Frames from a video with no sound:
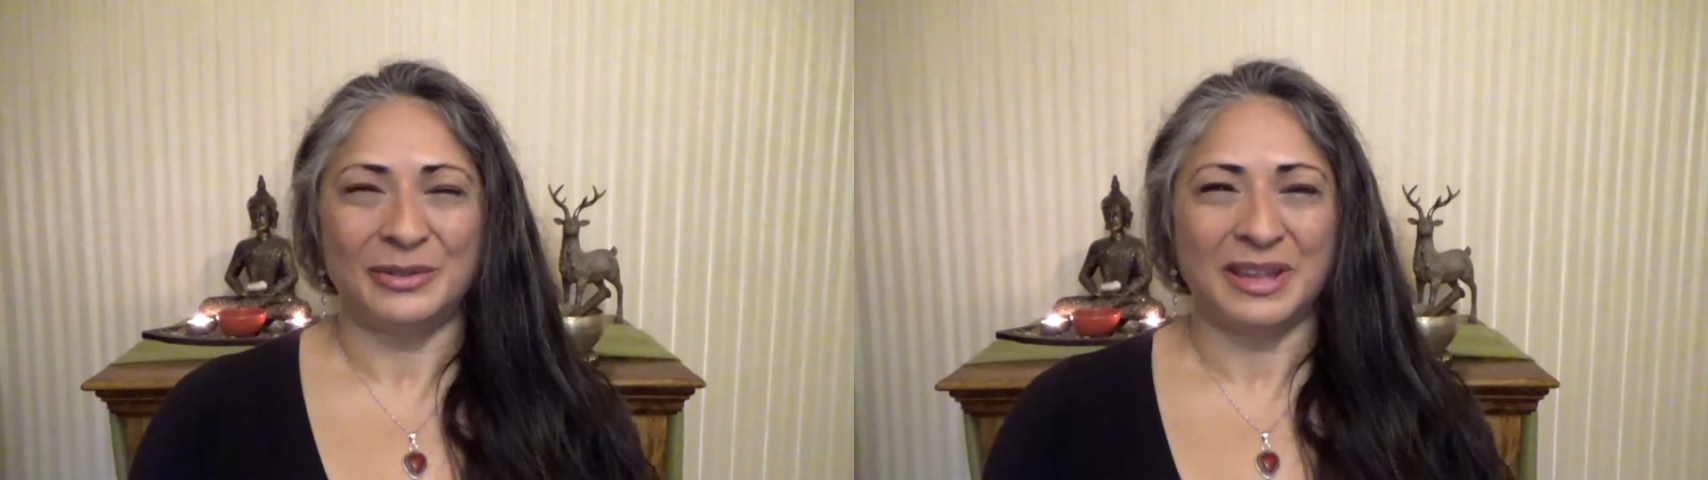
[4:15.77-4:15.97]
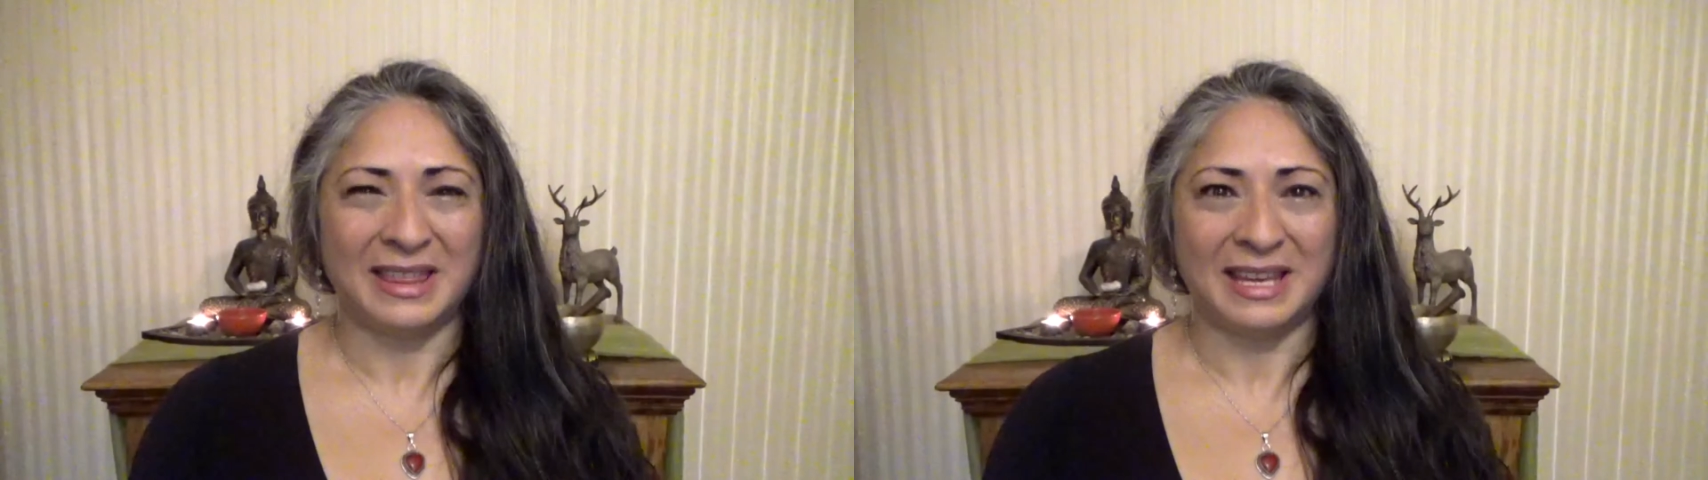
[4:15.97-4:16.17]

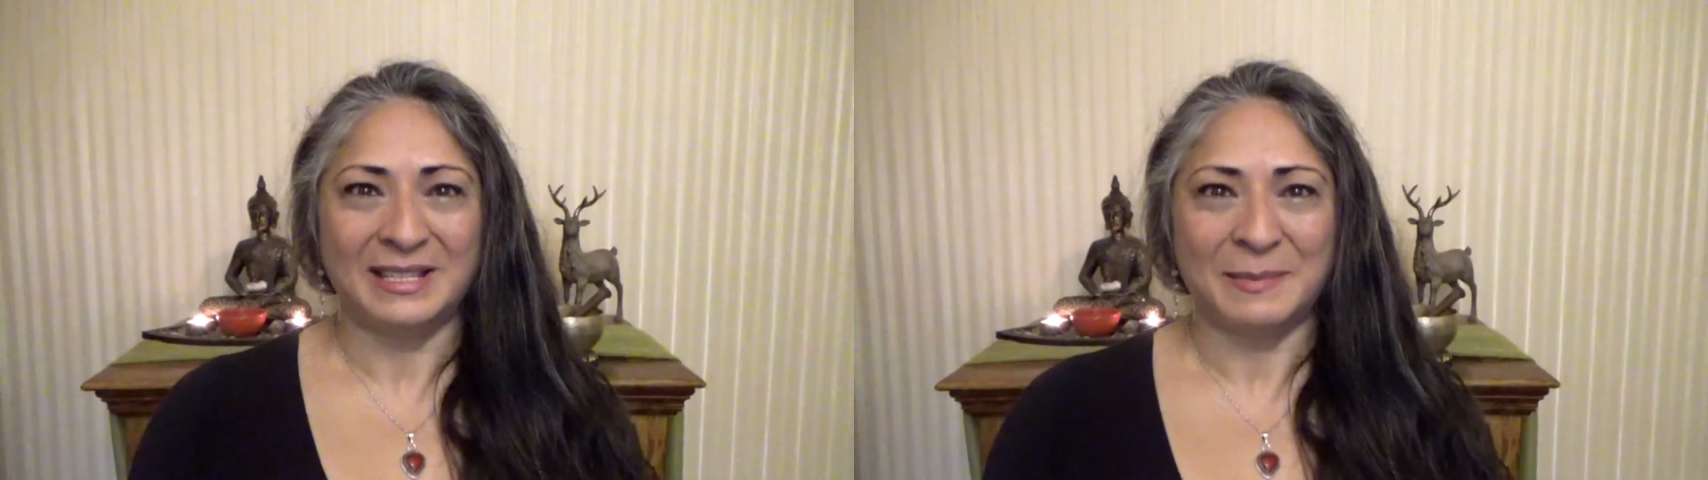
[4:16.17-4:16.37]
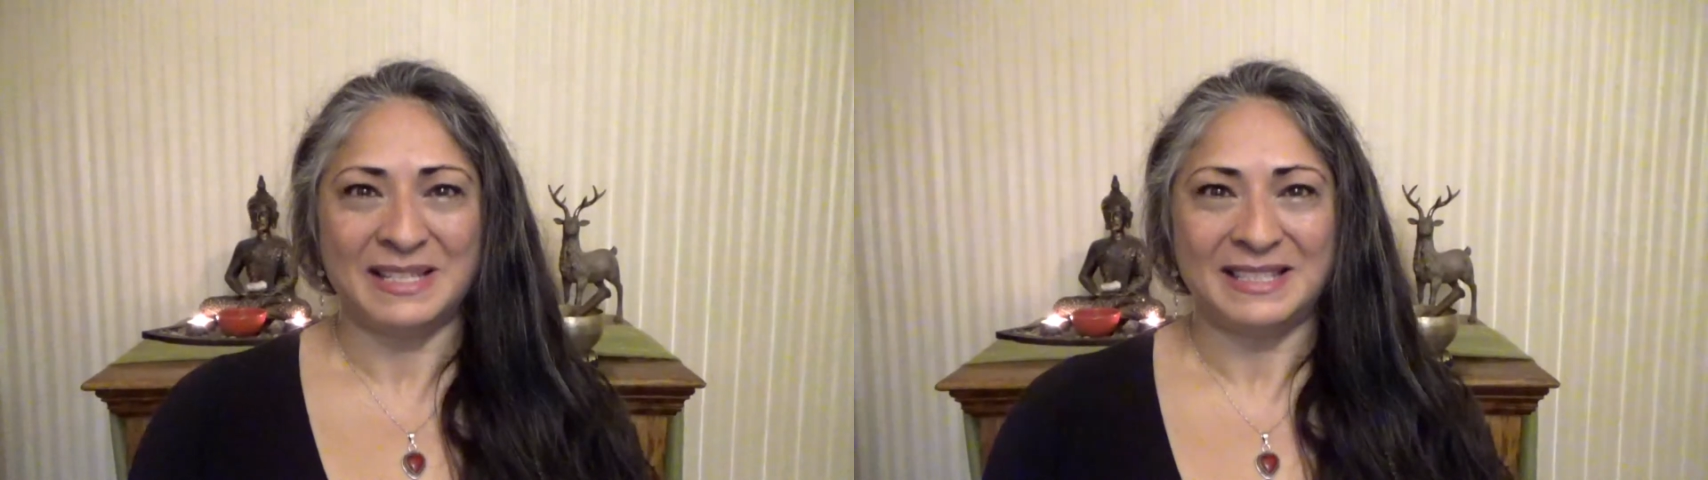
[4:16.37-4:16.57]
or the
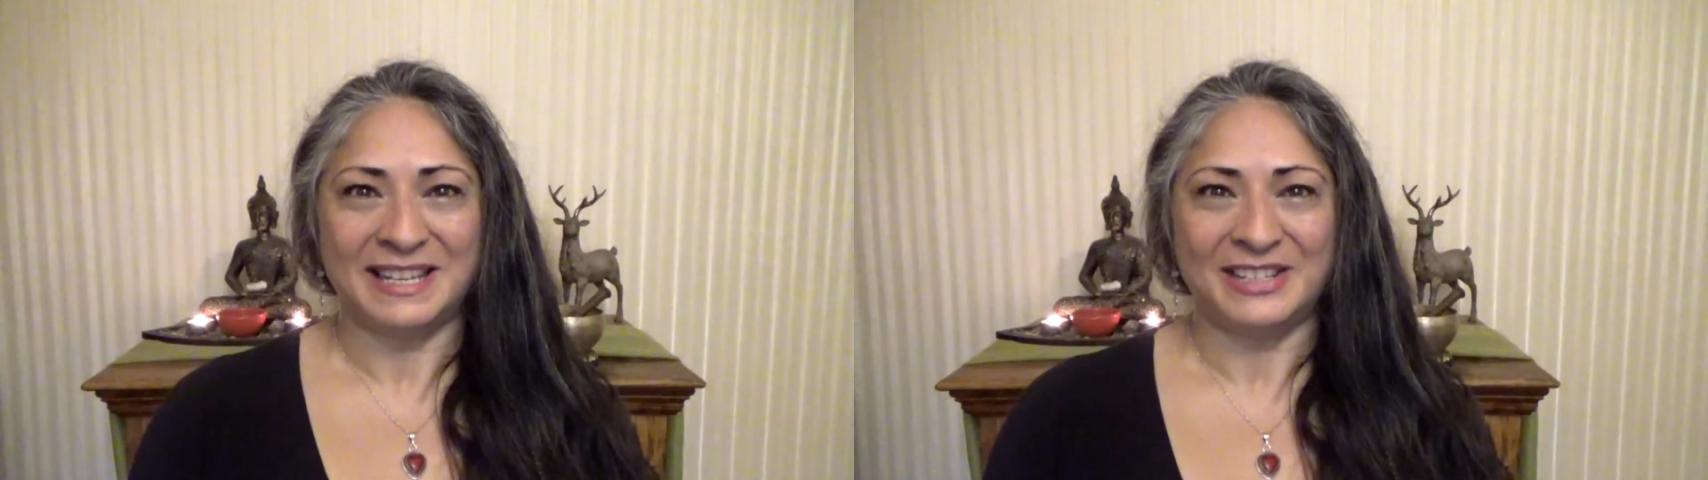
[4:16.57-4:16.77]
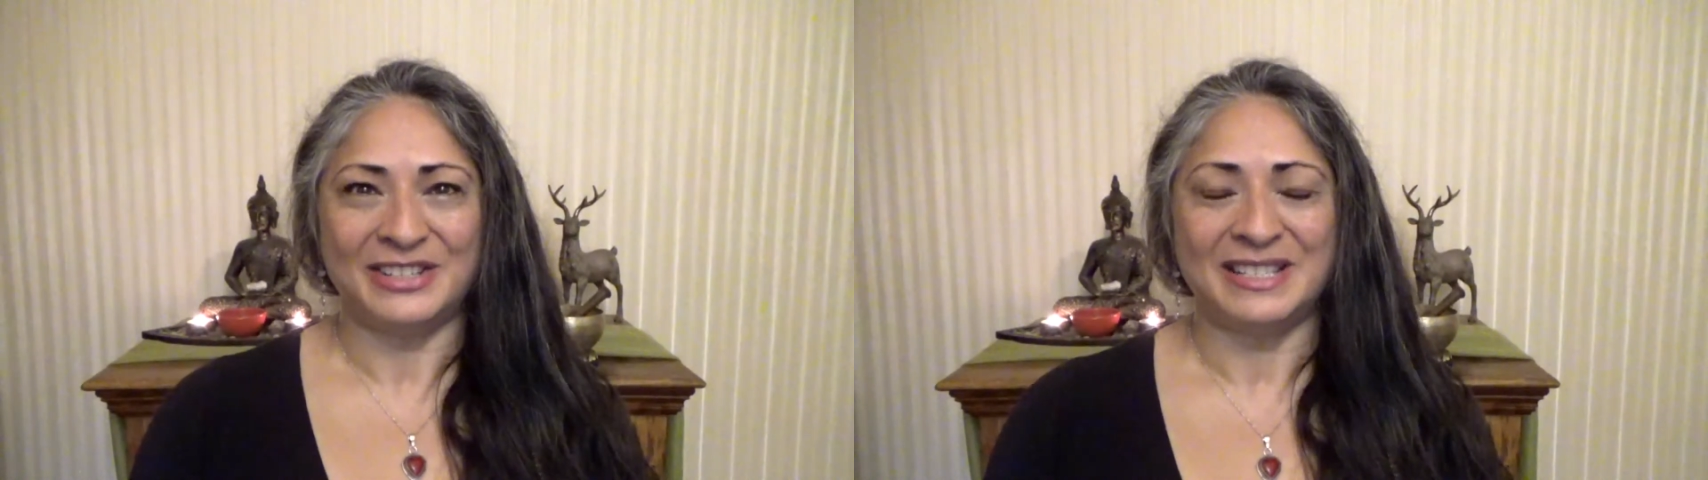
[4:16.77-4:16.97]
third
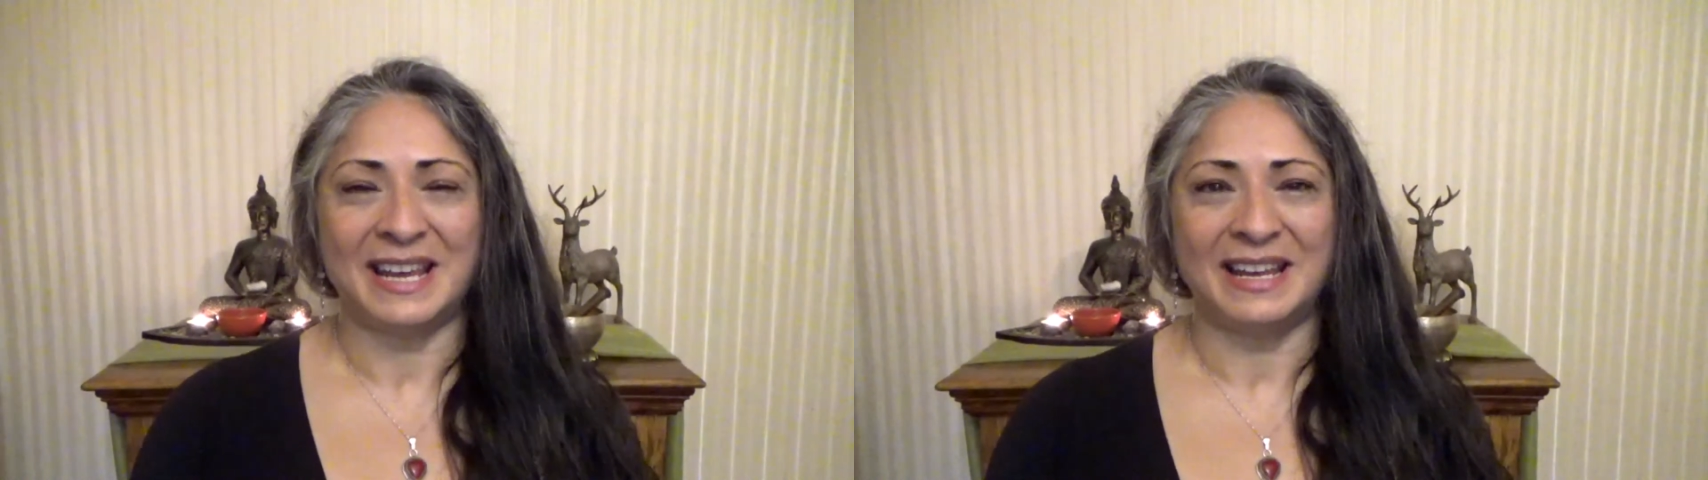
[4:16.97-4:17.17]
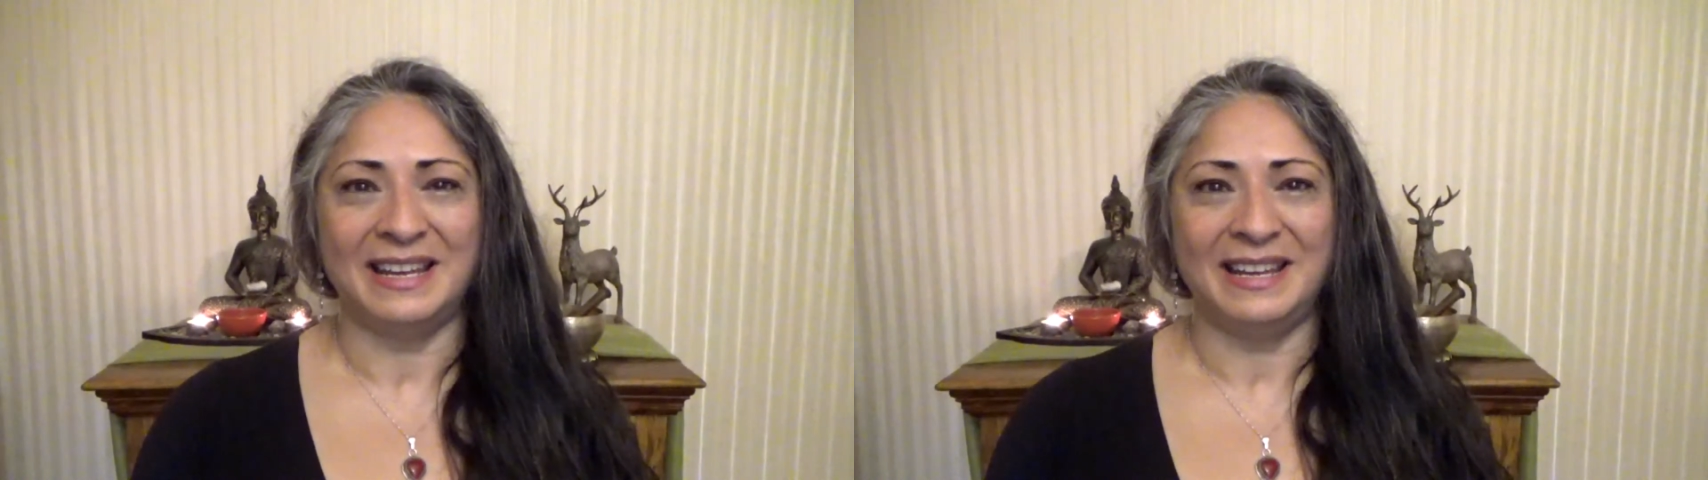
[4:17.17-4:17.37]
meditation
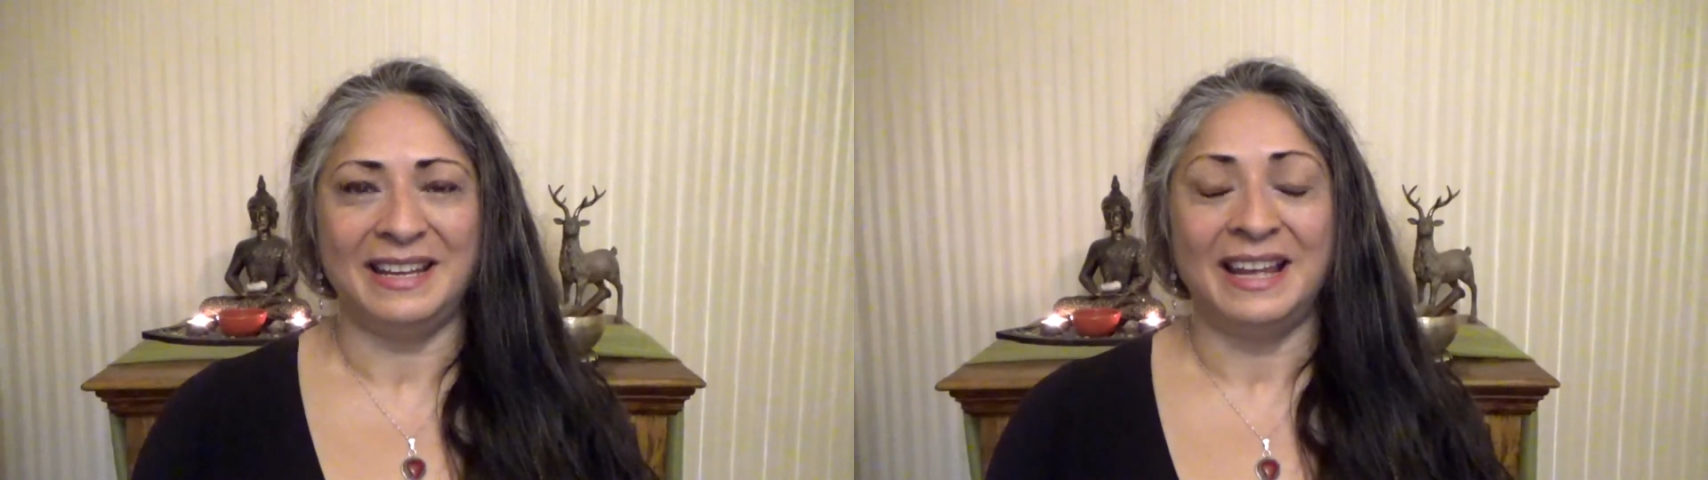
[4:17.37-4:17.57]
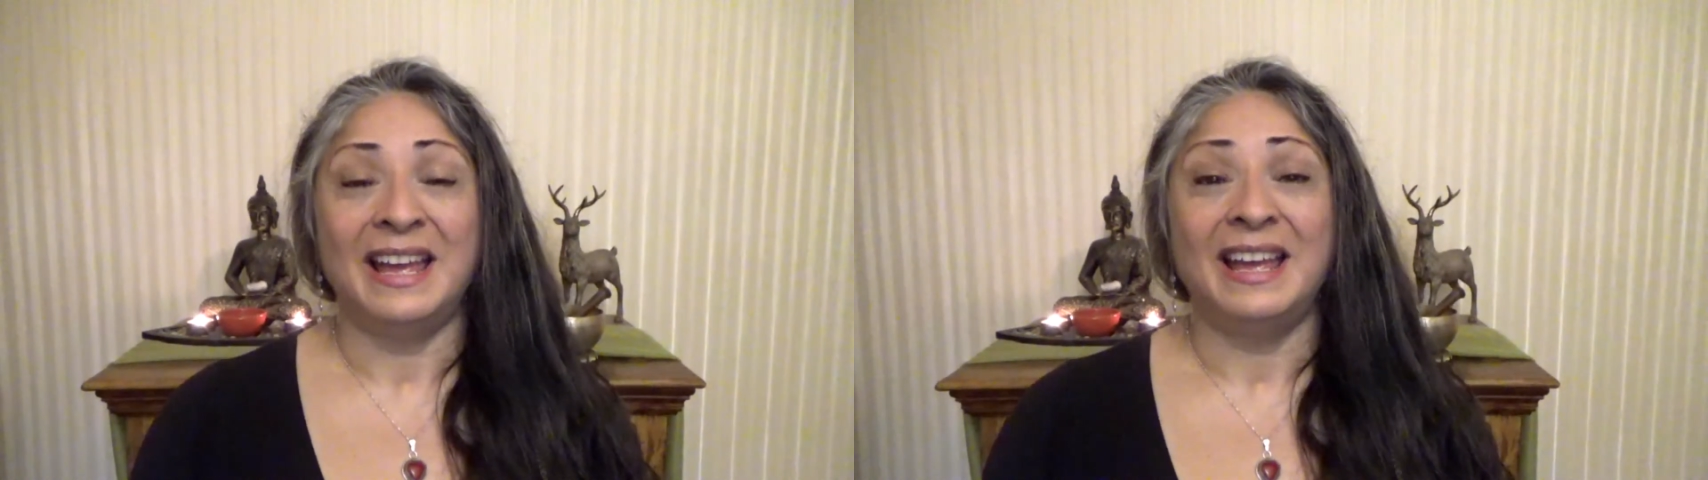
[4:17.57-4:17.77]
technique,